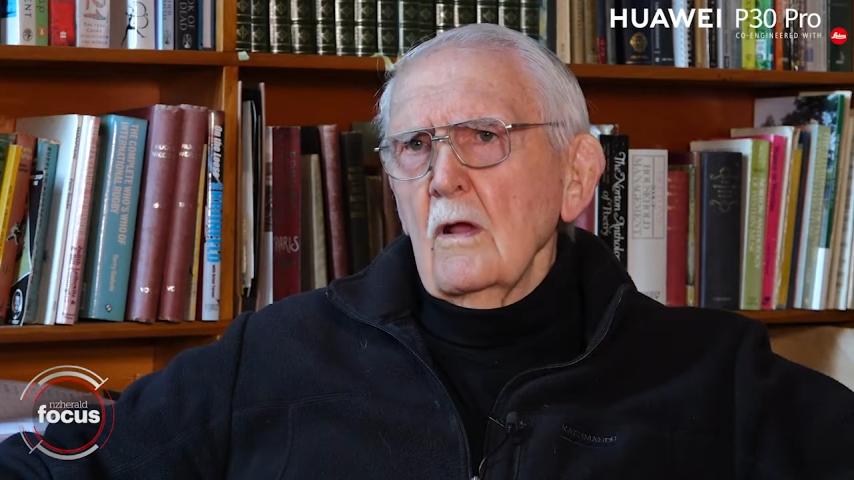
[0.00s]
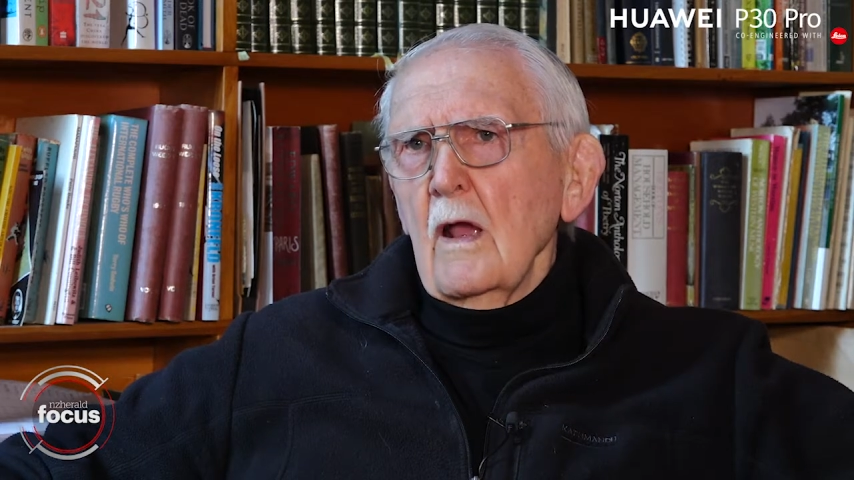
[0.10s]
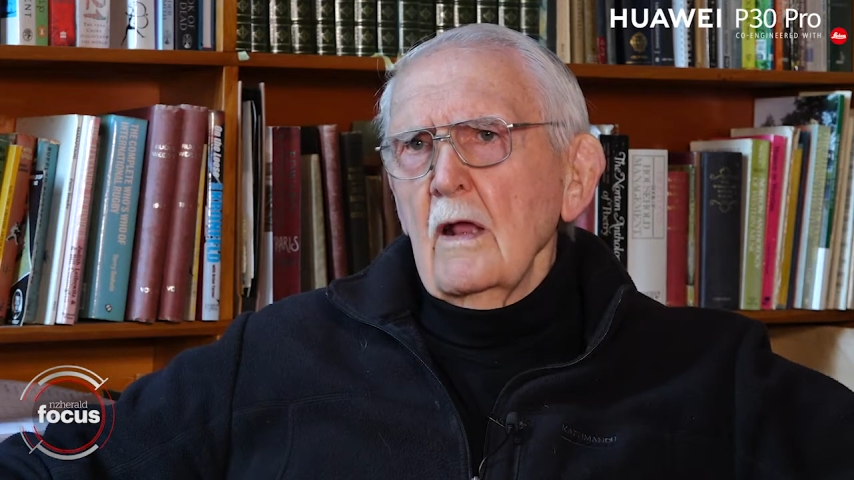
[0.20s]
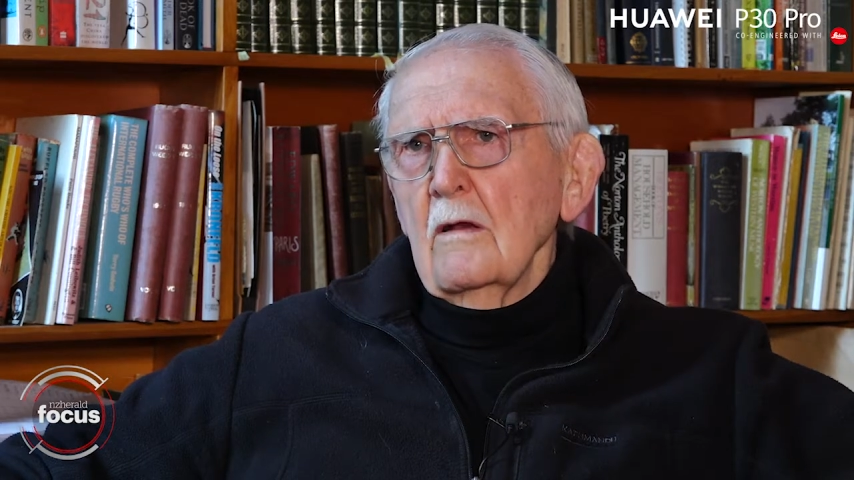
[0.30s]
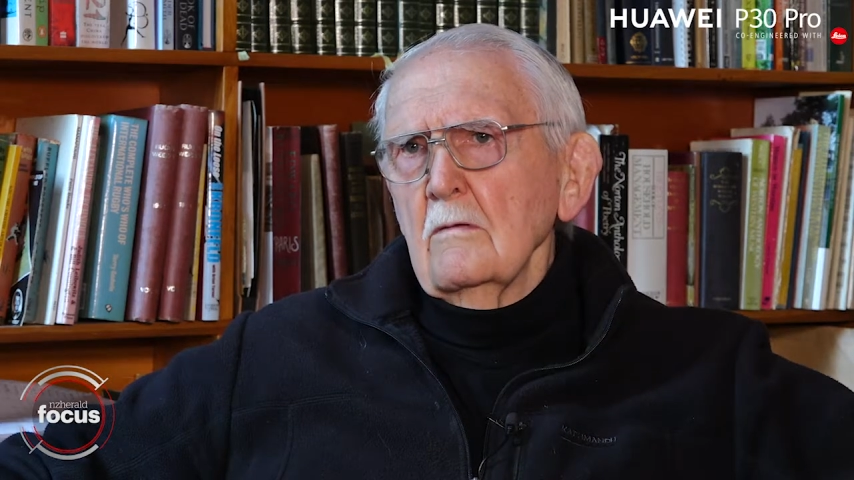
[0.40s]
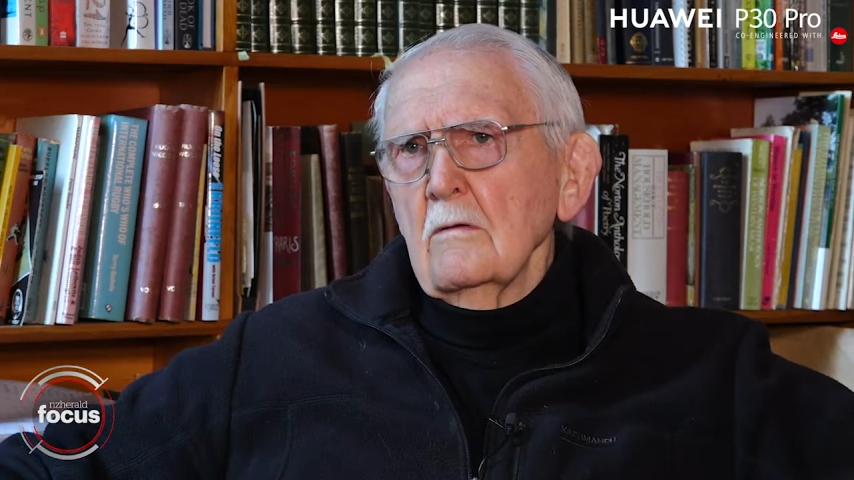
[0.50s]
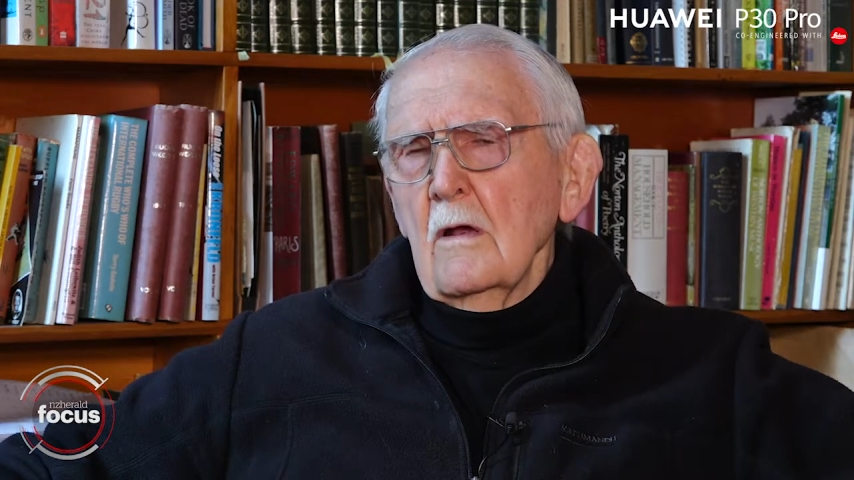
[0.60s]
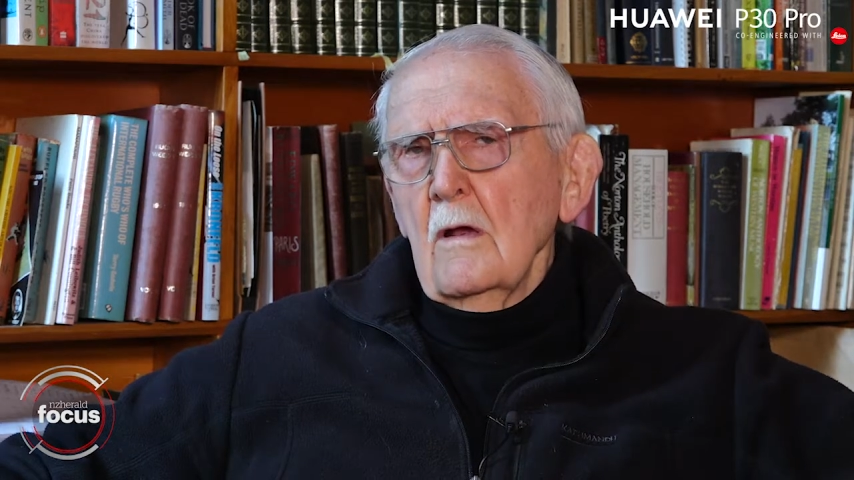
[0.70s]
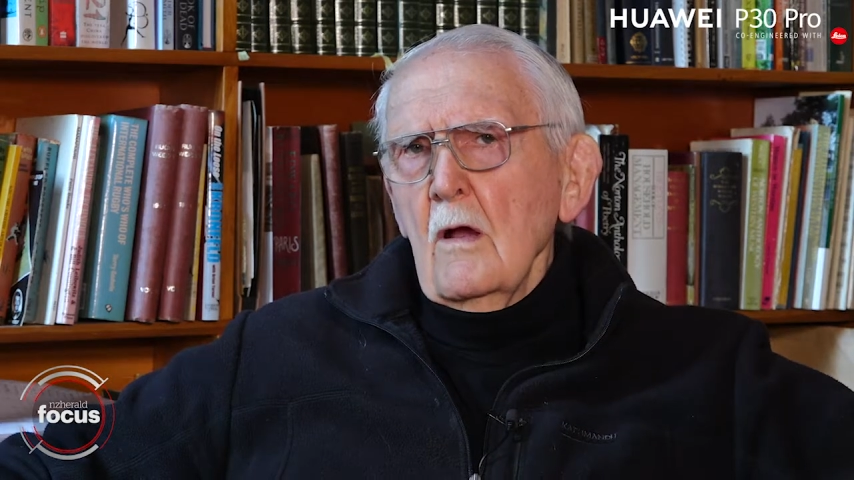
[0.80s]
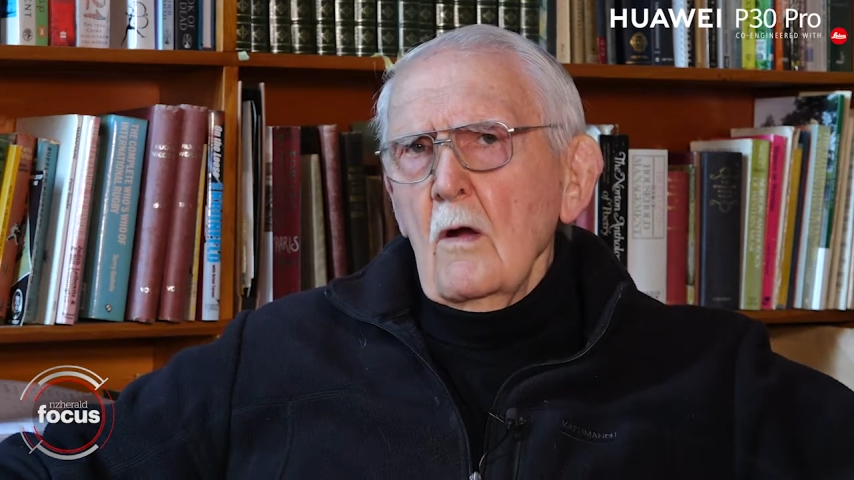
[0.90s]
And
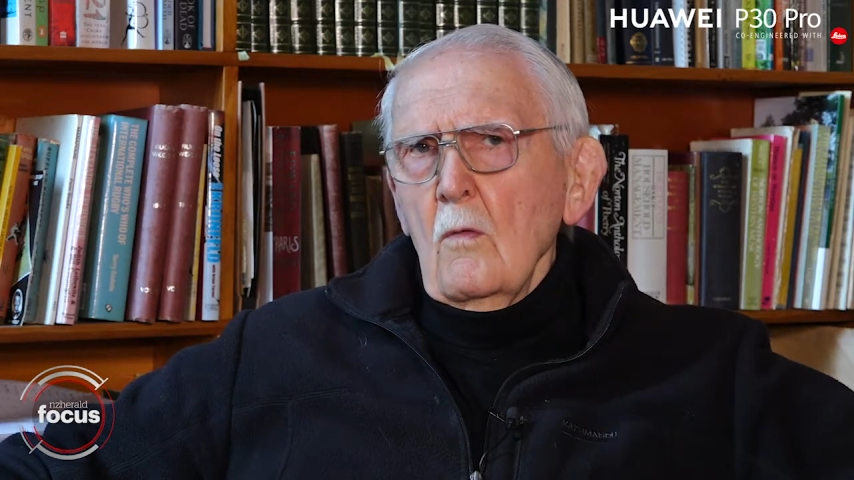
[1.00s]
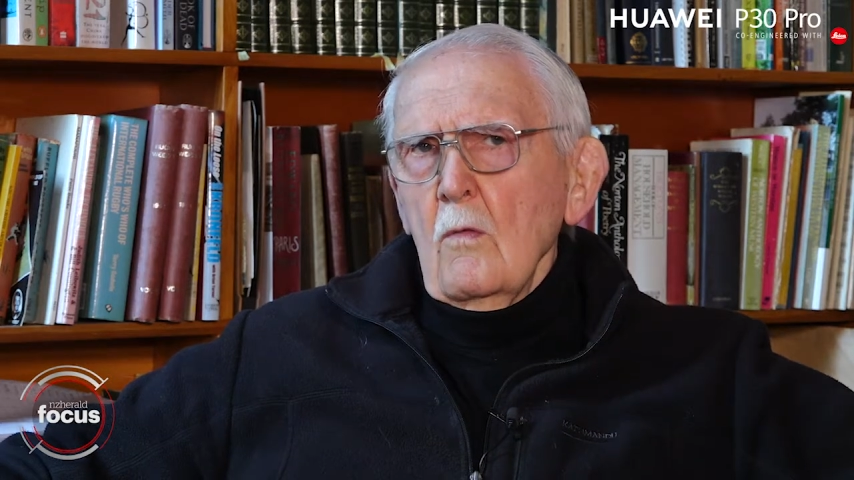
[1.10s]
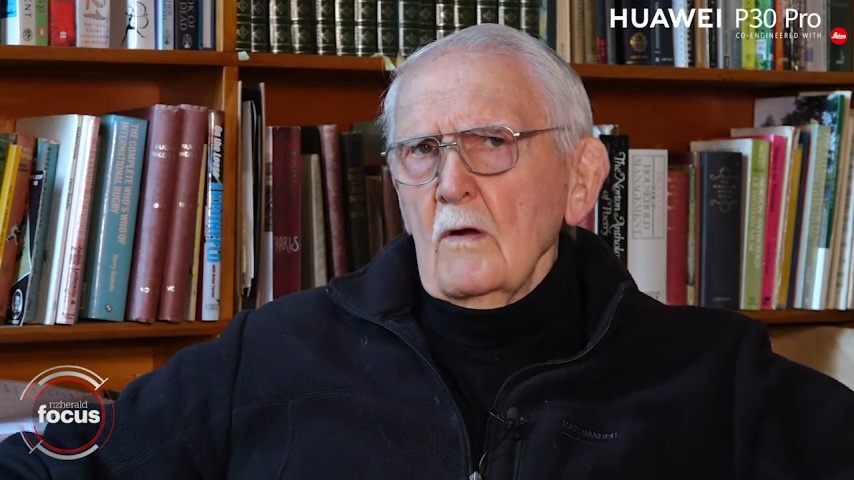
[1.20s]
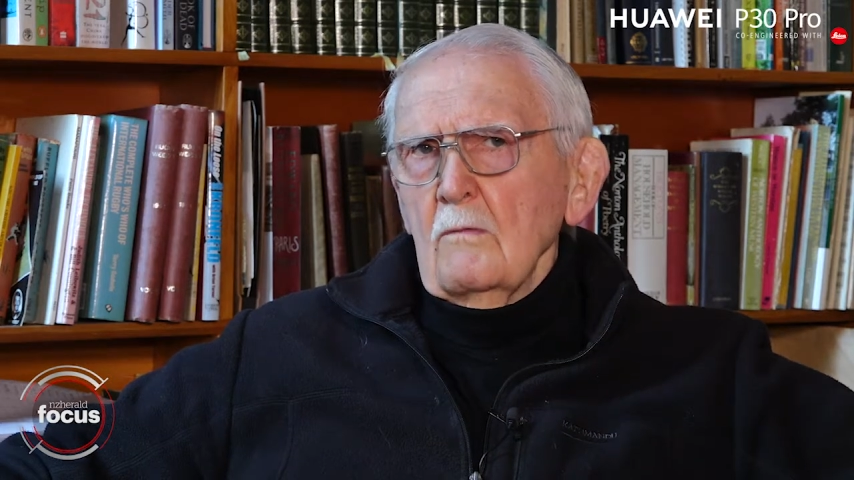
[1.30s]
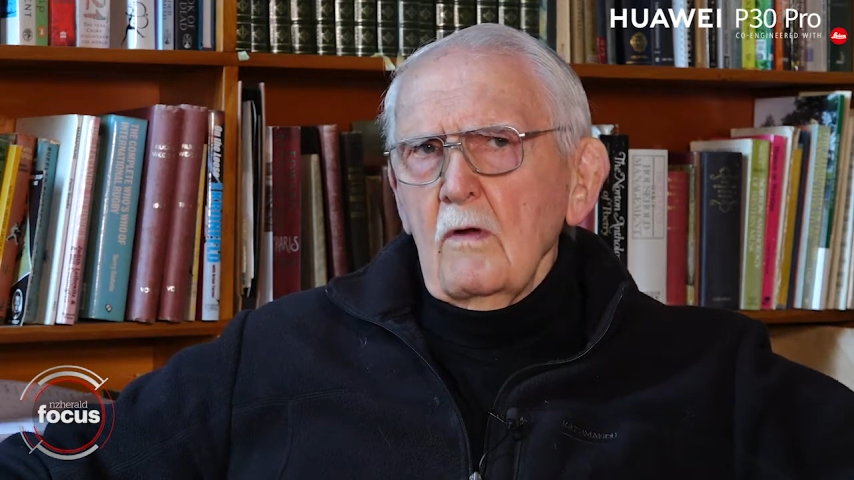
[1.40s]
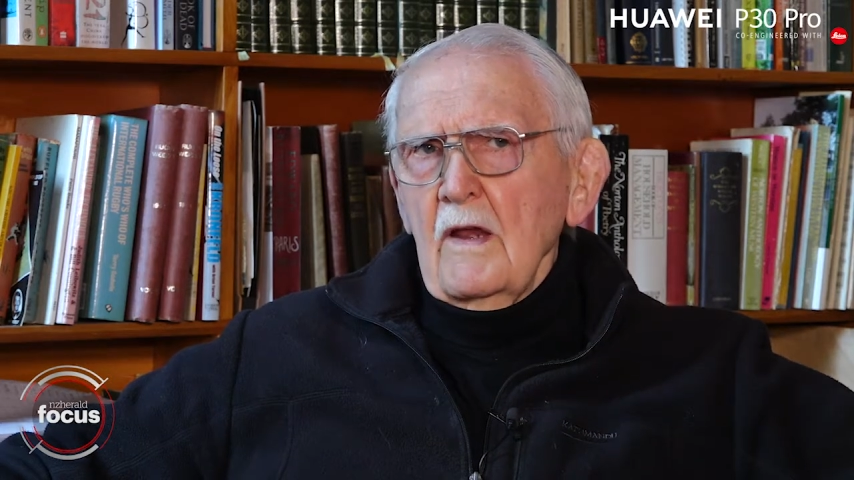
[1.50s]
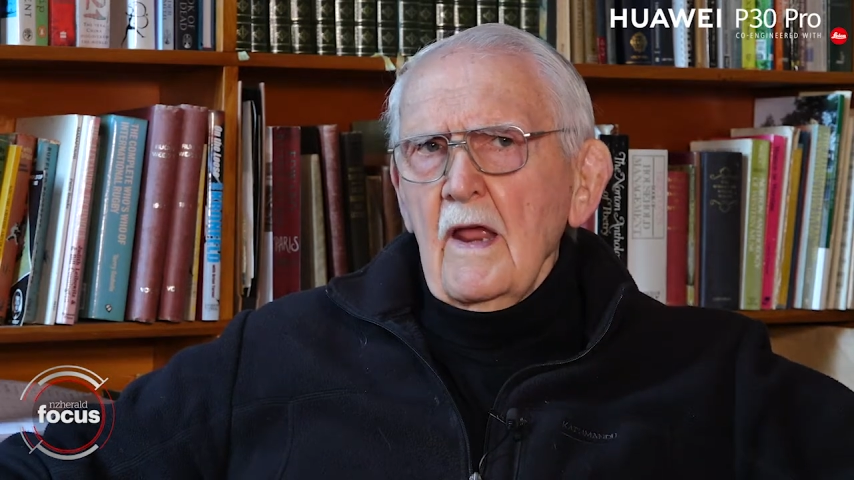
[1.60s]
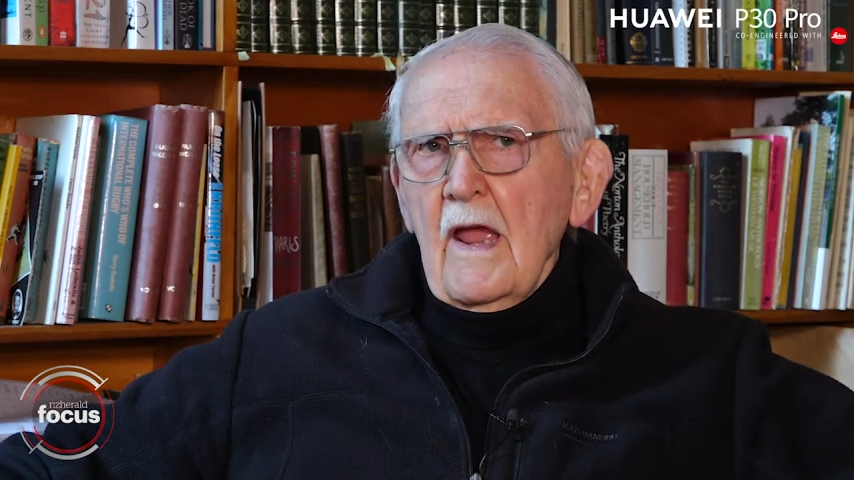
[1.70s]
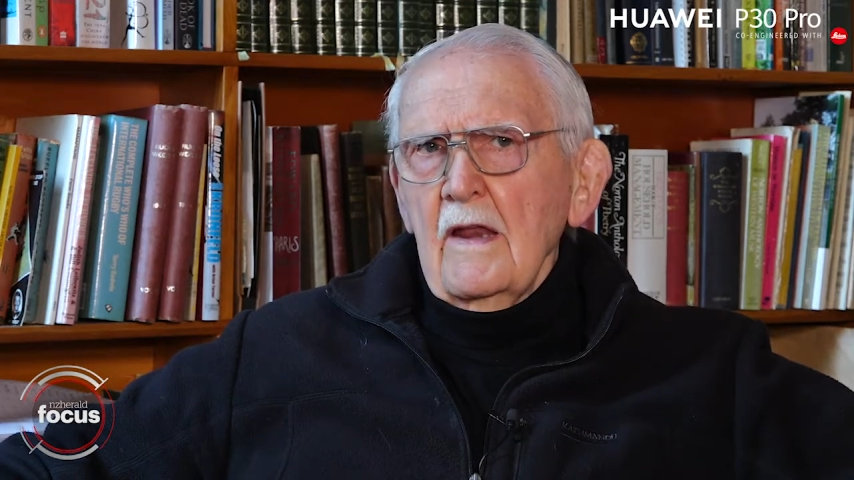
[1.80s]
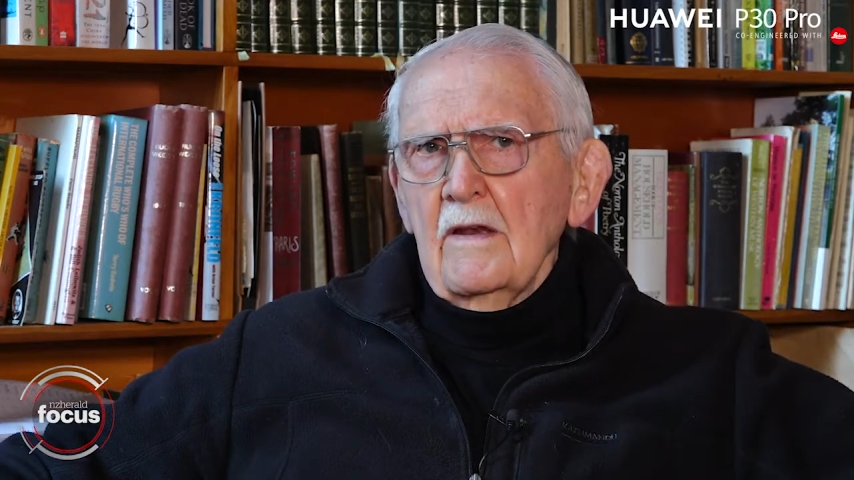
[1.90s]
what
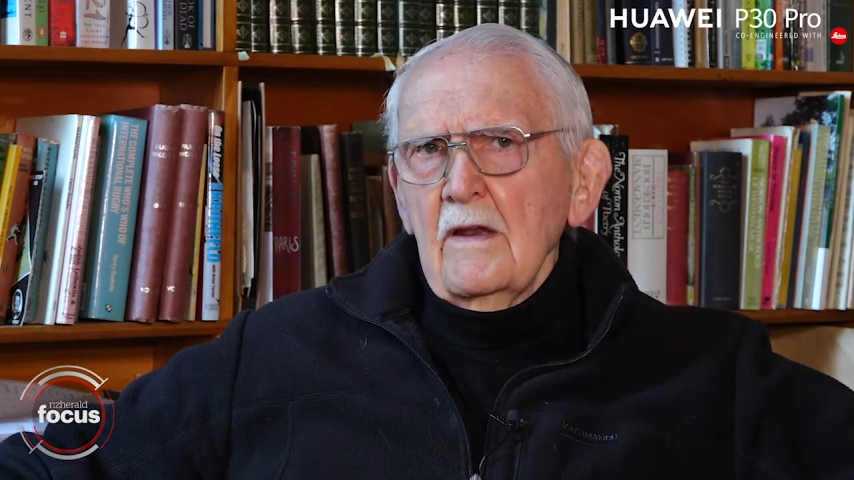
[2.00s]
went hand